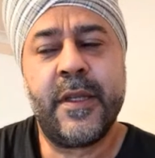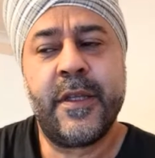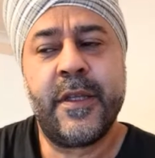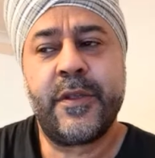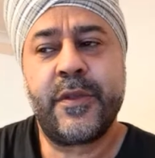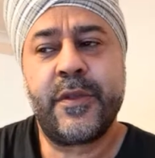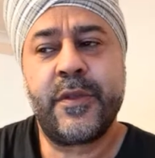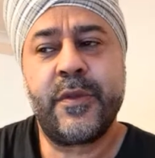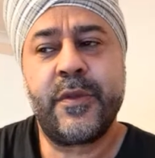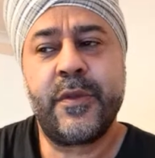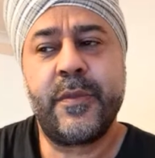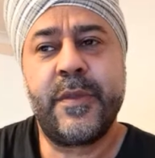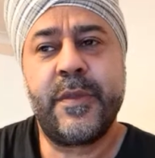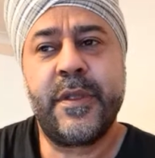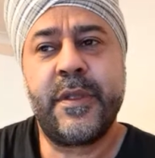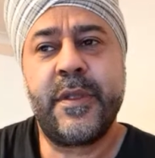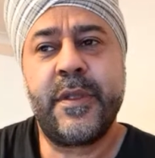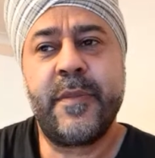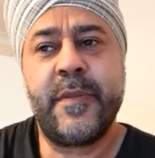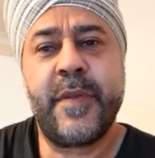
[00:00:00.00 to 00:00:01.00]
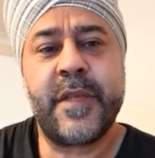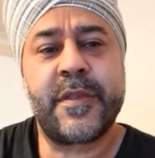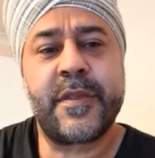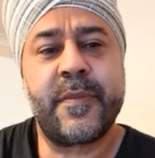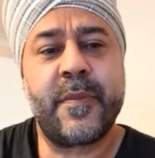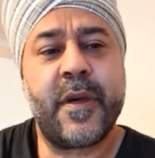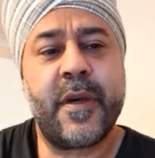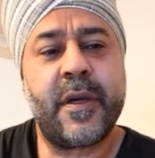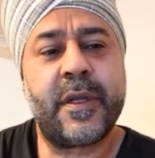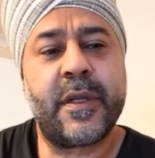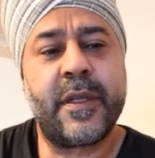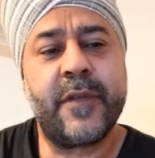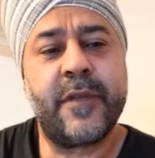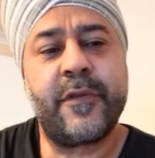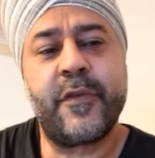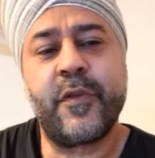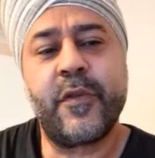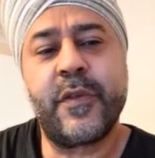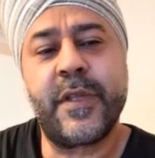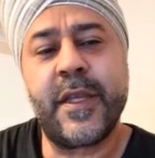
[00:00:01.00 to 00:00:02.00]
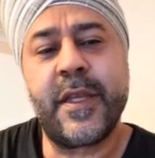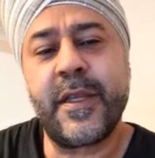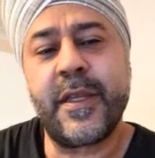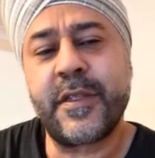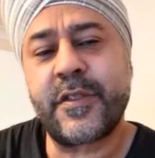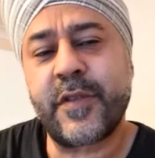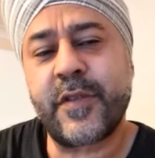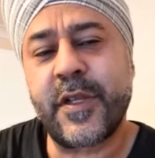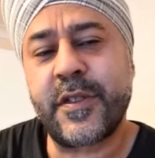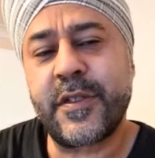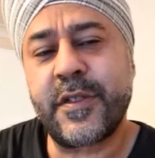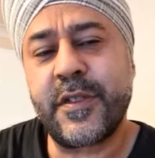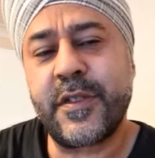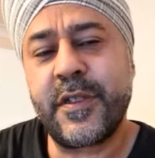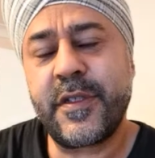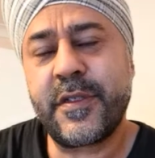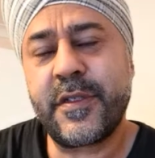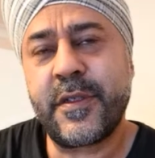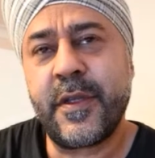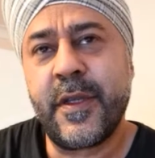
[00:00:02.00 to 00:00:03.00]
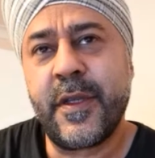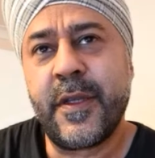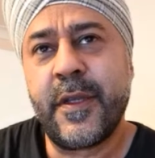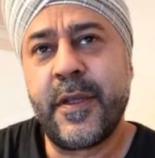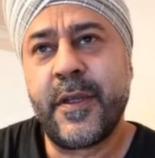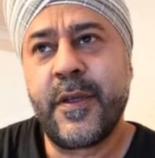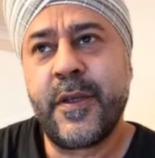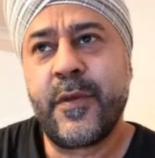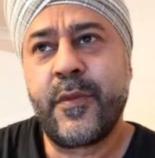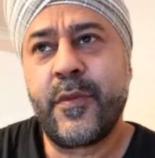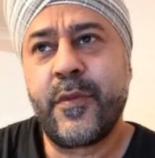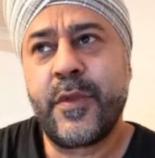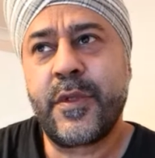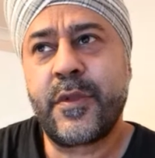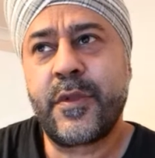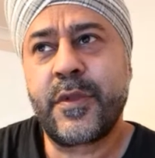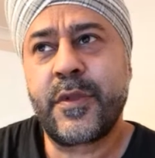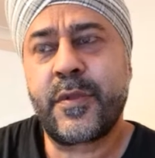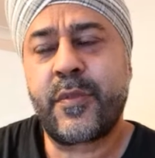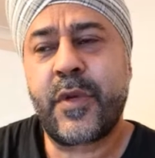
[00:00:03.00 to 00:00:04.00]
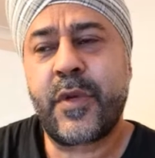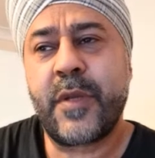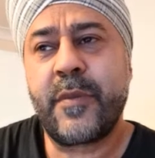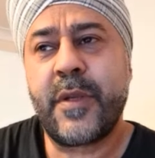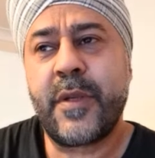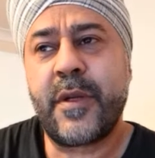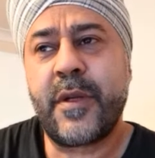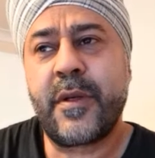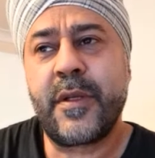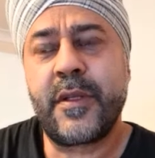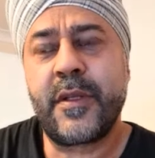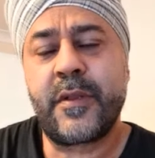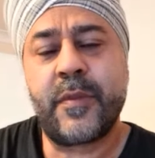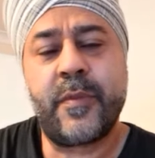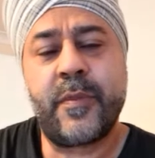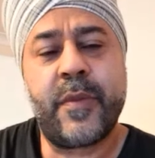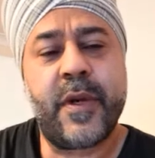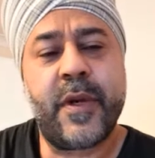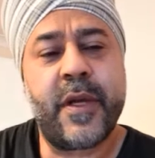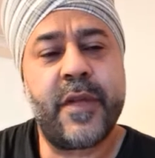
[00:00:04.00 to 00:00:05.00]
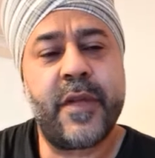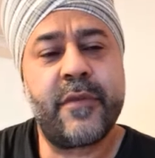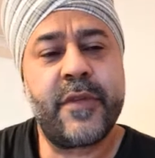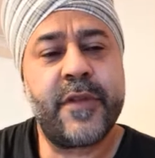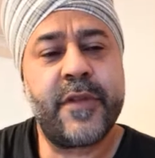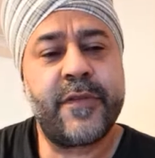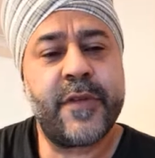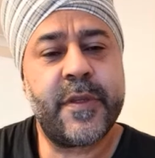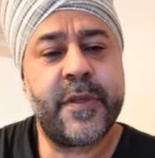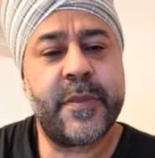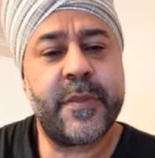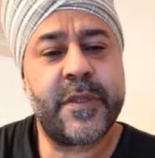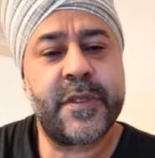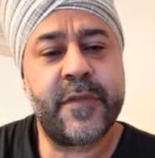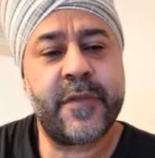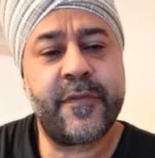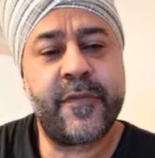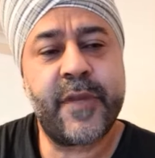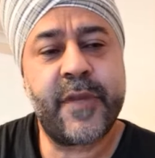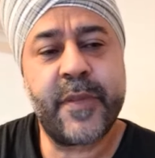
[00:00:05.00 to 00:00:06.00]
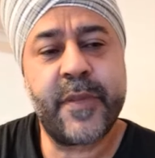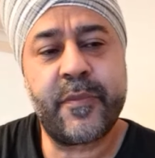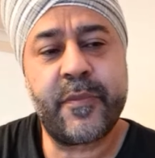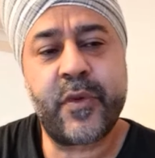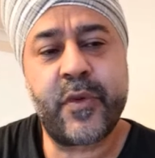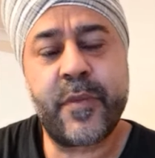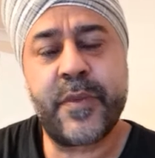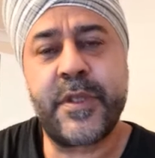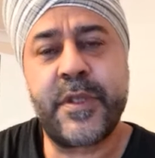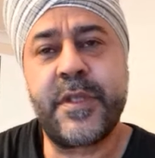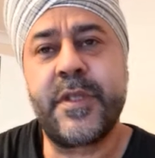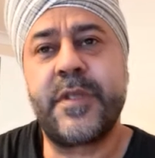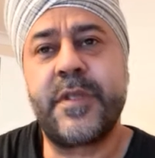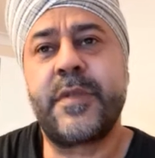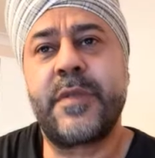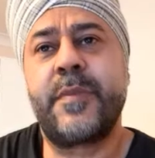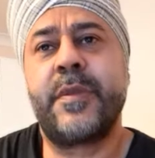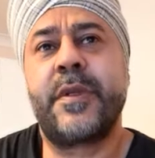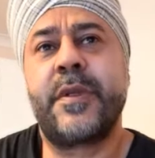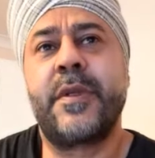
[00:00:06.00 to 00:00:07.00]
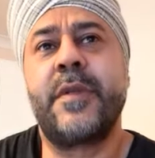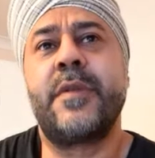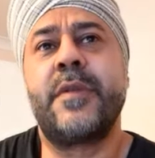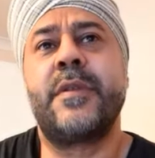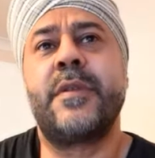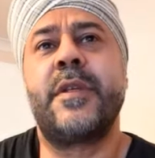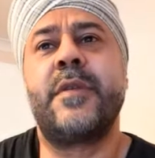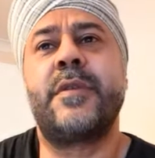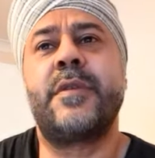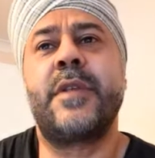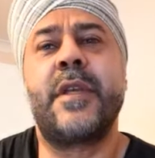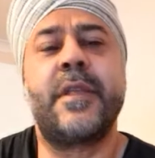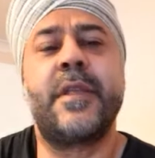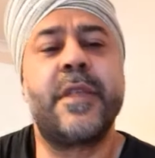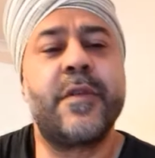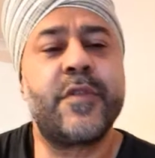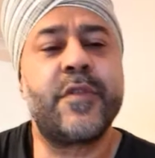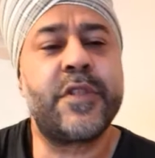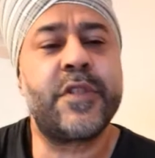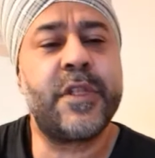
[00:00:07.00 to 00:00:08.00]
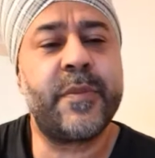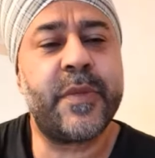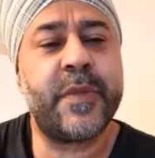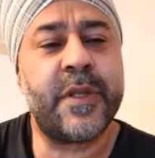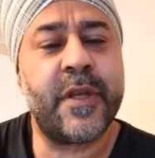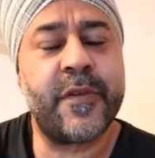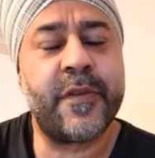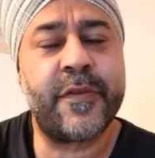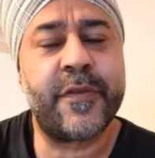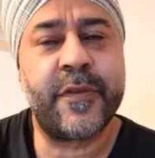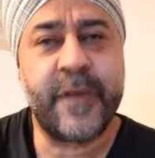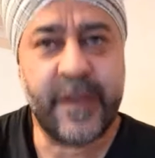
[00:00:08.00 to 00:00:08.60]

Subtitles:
to be the best market for their strategies, which was primarily to buy, refurbish and flip properties, because they're saying they were cheap enough,